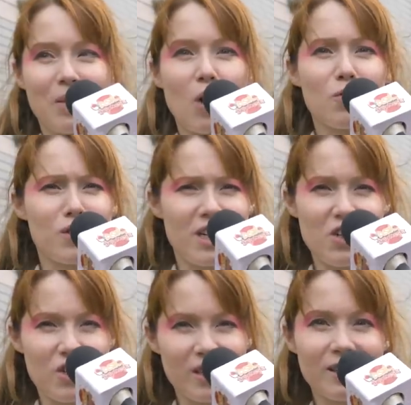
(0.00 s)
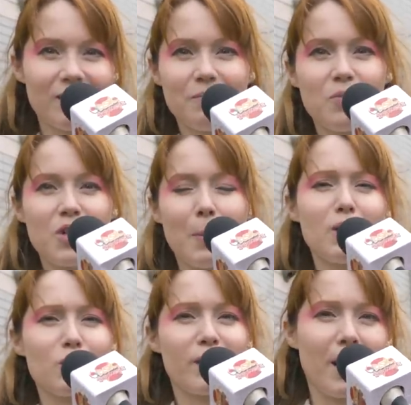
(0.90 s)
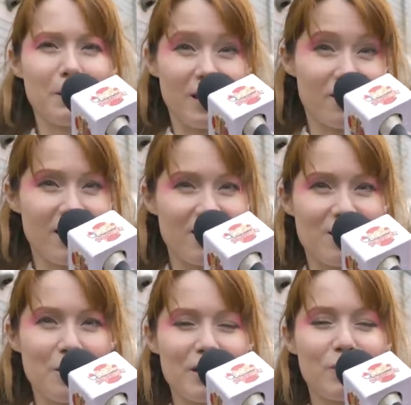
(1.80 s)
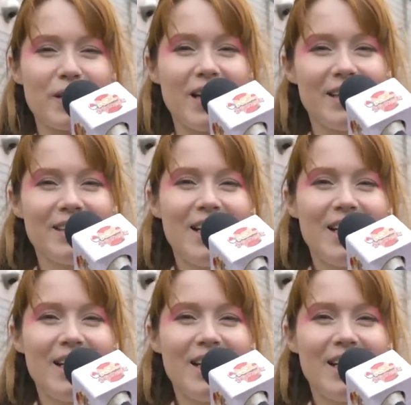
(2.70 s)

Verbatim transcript: Confrontational Japanese vocabulary and stories for that.